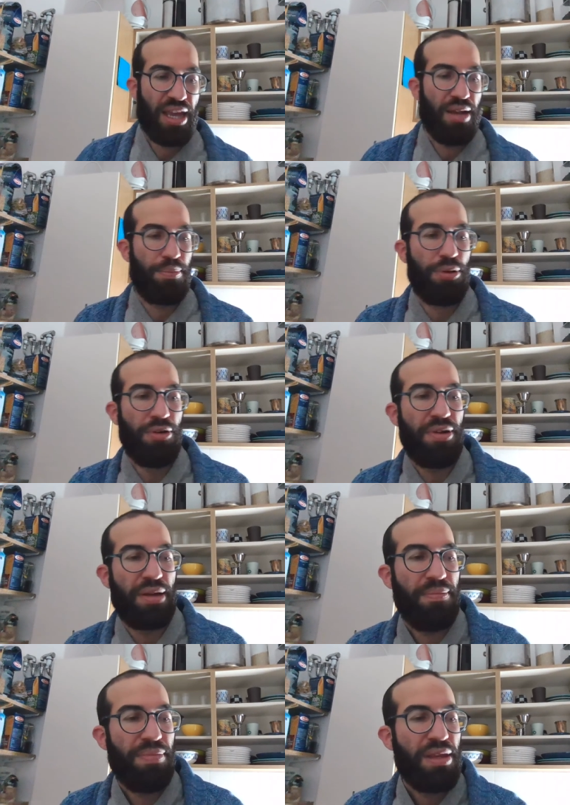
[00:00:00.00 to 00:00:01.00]
In
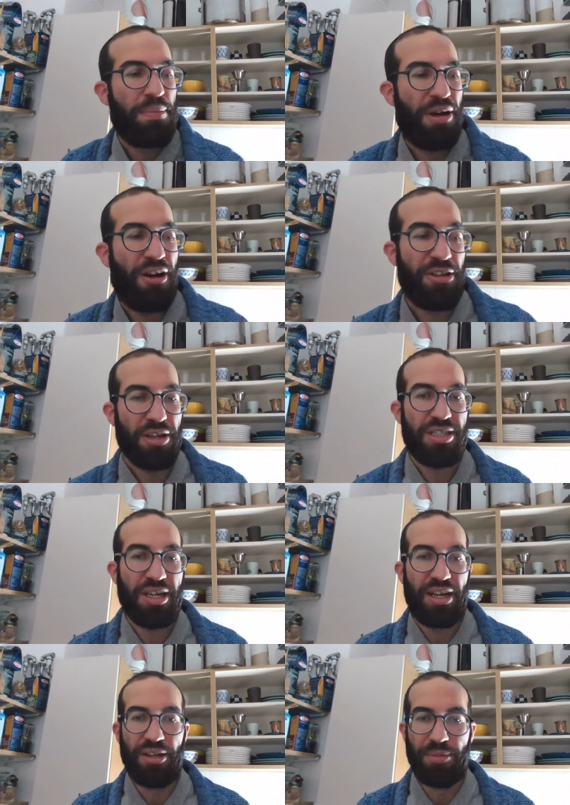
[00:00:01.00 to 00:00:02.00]
Purim,
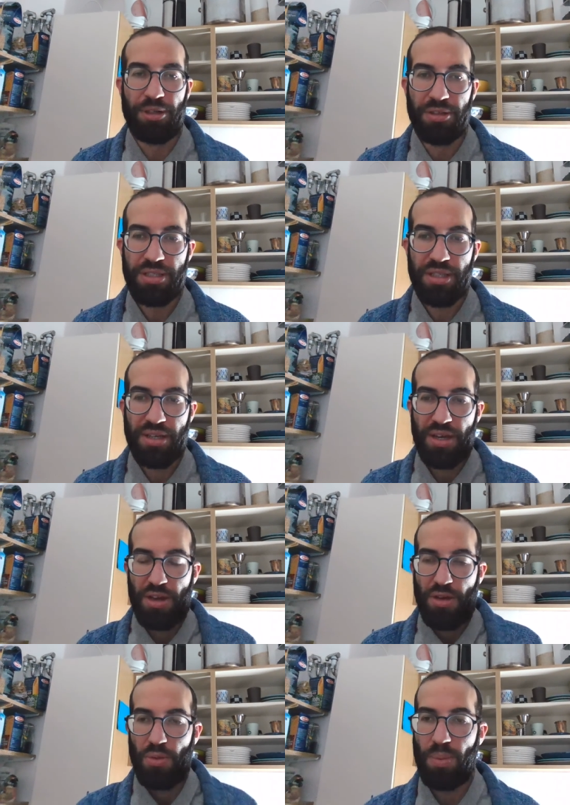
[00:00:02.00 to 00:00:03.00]
paradoxically almost,
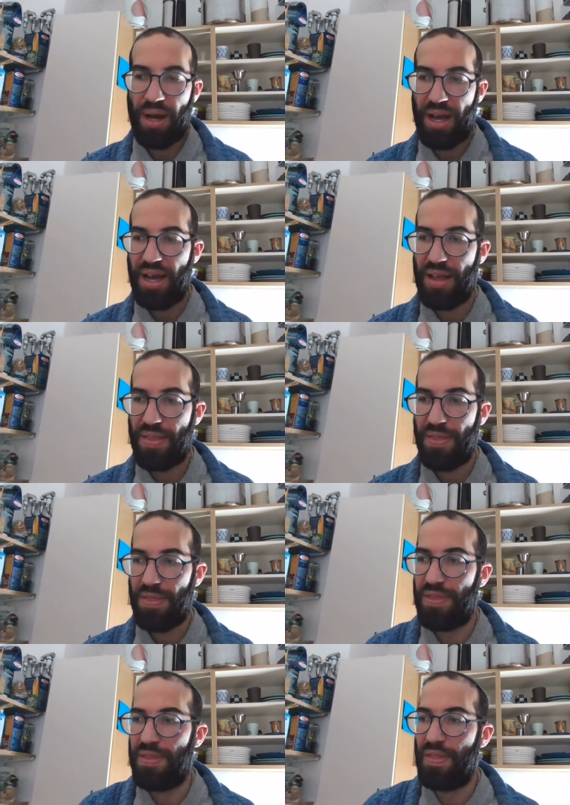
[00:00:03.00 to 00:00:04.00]
where
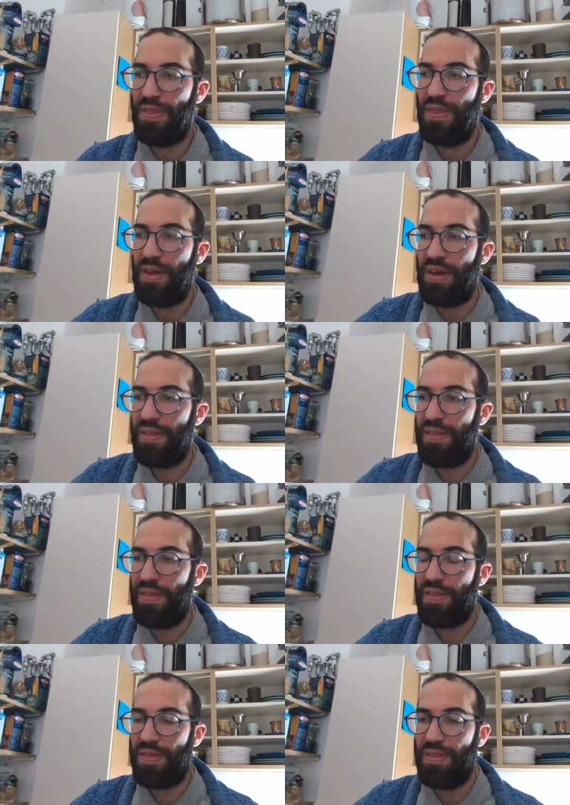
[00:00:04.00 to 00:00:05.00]
the,
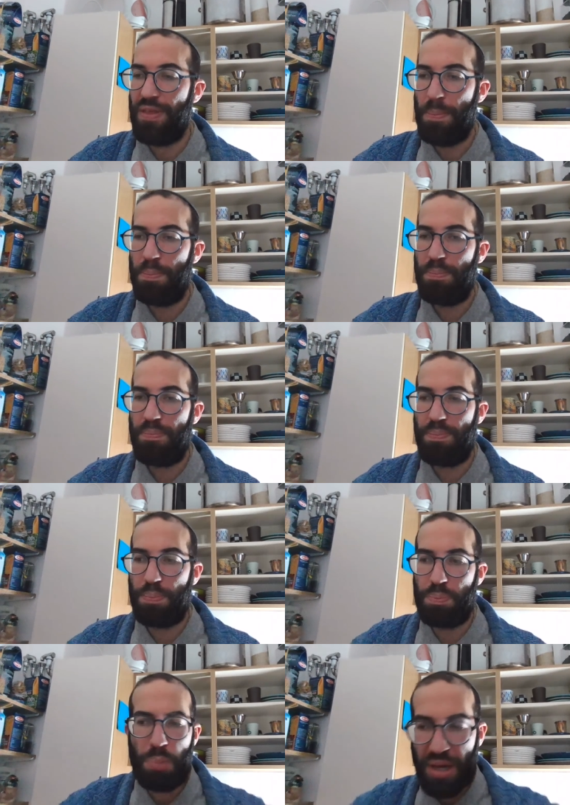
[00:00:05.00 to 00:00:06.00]
the
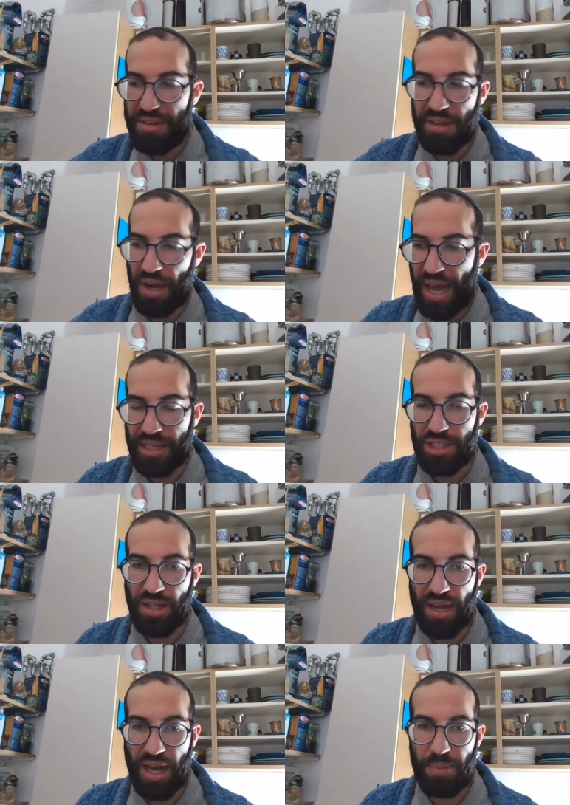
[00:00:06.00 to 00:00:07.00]
political
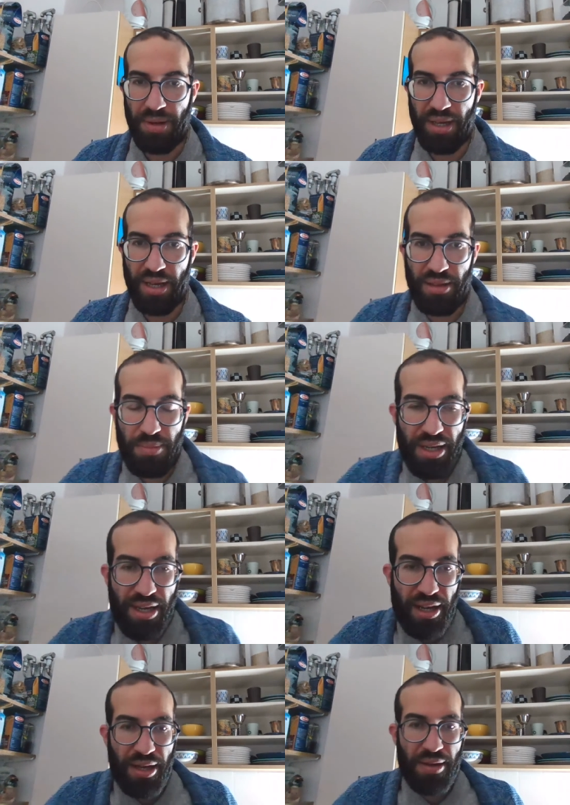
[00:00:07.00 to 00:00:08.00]
action happening in the
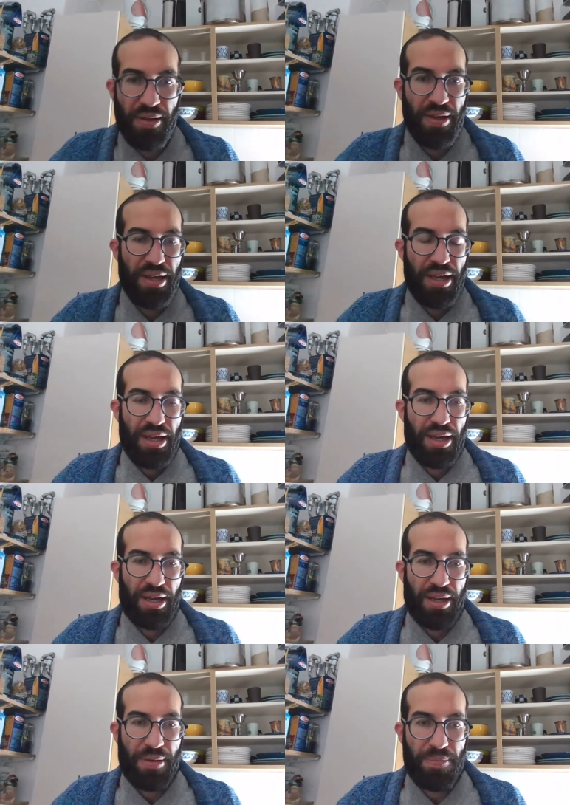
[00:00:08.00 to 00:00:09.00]
Megillah,
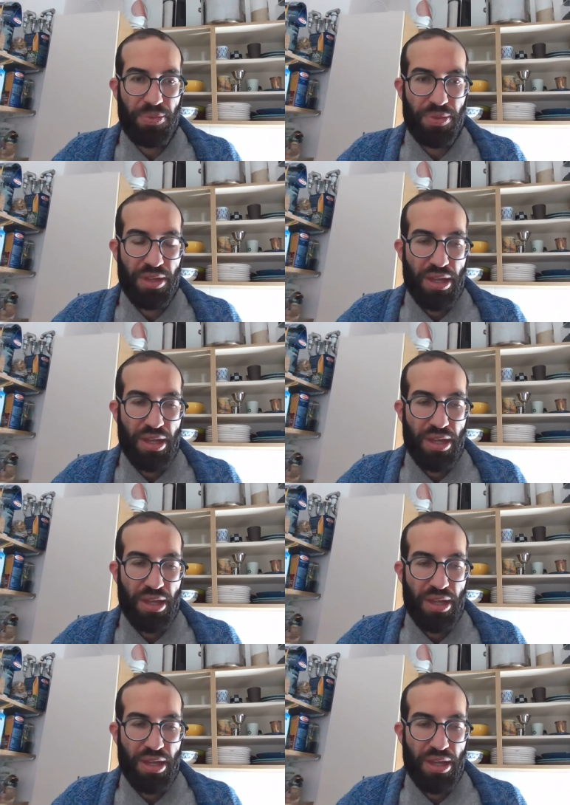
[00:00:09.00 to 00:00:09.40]
um,